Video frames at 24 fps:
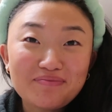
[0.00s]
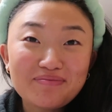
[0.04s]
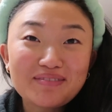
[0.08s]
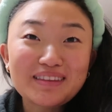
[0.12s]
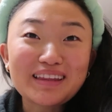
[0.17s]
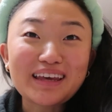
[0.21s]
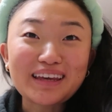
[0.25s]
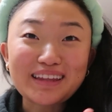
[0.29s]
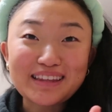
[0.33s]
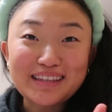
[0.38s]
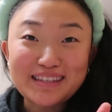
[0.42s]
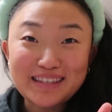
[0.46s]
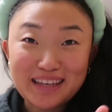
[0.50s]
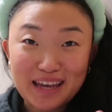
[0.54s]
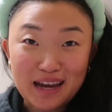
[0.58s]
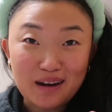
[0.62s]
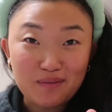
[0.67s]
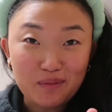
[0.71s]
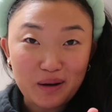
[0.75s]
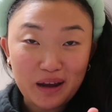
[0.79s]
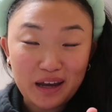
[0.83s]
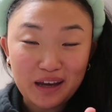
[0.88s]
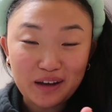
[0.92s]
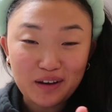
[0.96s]
like this
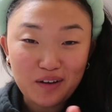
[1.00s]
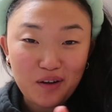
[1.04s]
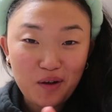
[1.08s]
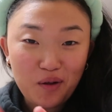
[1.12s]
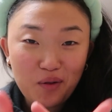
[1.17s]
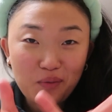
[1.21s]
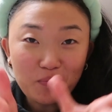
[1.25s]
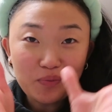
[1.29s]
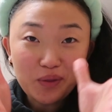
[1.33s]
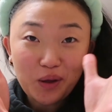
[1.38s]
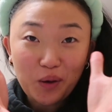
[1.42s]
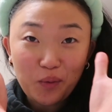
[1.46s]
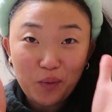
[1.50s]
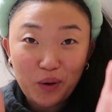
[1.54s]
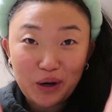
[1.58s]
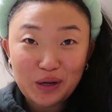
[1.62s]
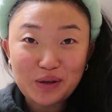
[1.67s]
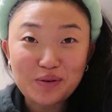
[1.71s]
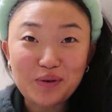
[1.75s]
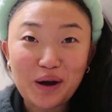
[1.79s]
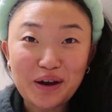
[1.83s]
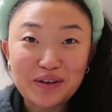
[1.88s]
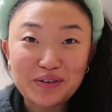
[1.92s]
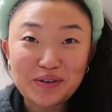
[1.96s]
camera angle where
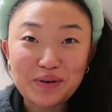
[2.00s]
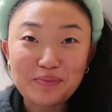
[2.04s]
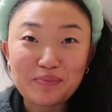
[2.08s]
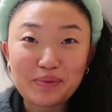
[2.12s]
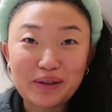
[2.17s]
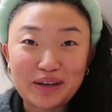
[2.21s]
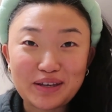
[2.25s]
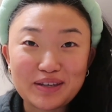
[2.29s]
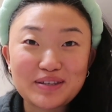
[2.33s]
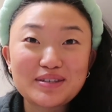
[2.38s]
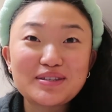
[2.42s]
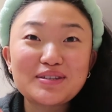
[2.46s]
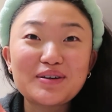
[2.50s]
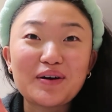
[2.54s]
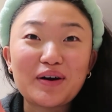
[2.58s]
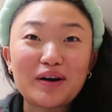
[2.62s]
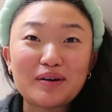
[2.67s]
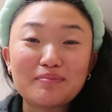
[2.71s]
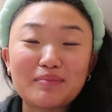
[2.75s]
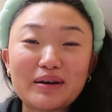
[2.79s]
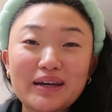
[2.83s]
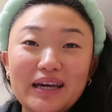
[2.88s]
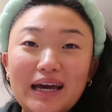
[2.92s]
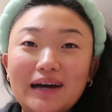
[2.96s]
you guys are placed
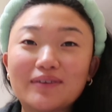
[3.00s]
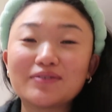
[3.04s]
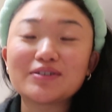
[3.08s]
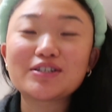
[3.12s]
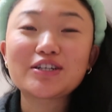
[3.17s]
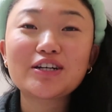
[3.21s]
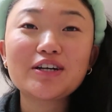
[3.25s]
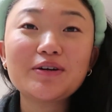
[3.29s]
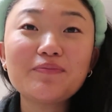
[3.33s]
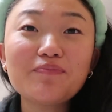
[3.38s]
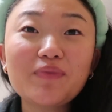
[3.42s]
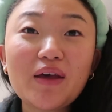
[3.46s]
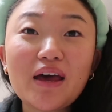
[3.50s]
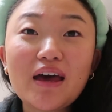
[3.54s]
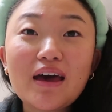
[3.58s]
on my counter.